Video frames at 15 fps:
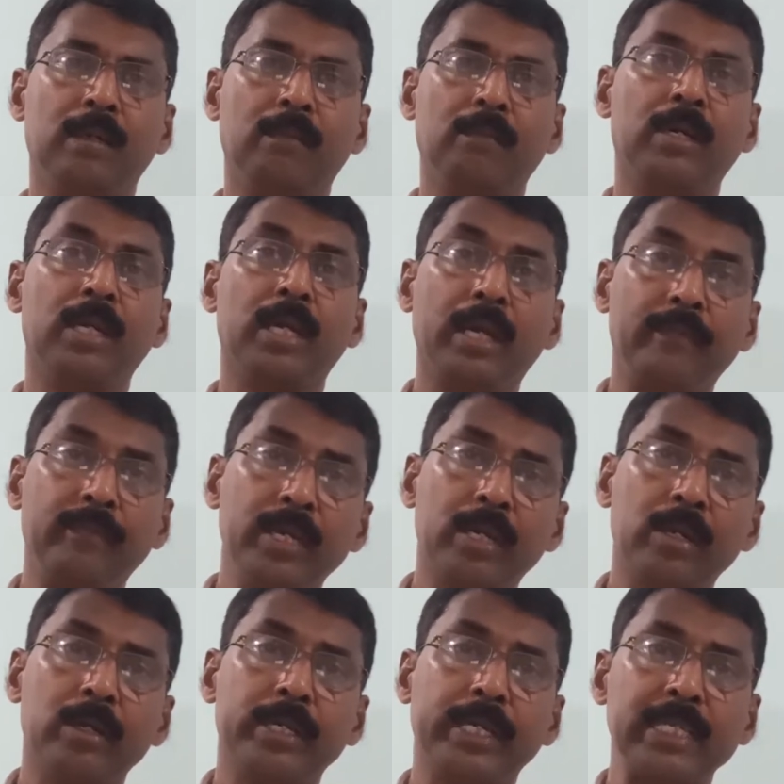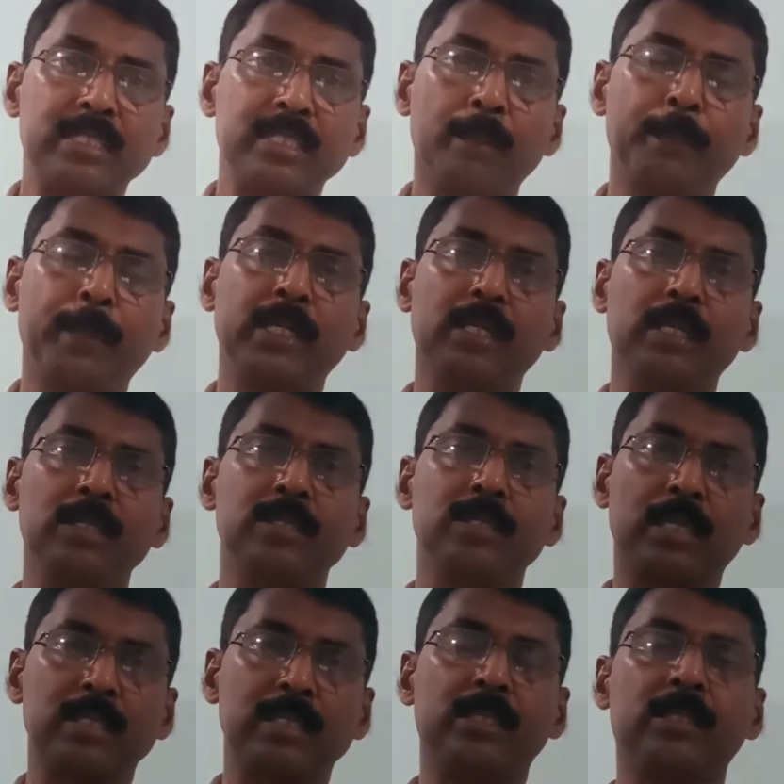where heavier or denser particles
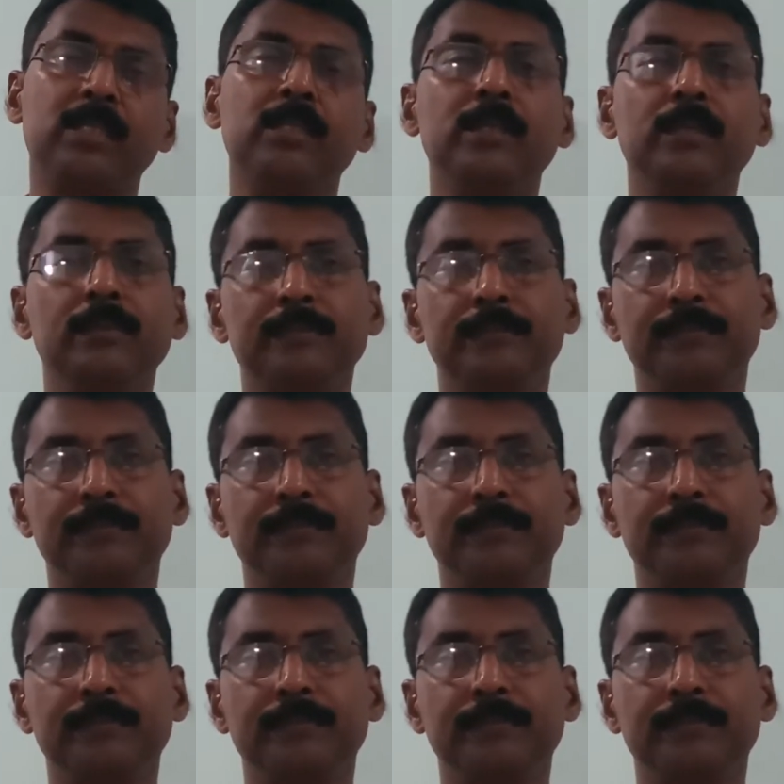are settled,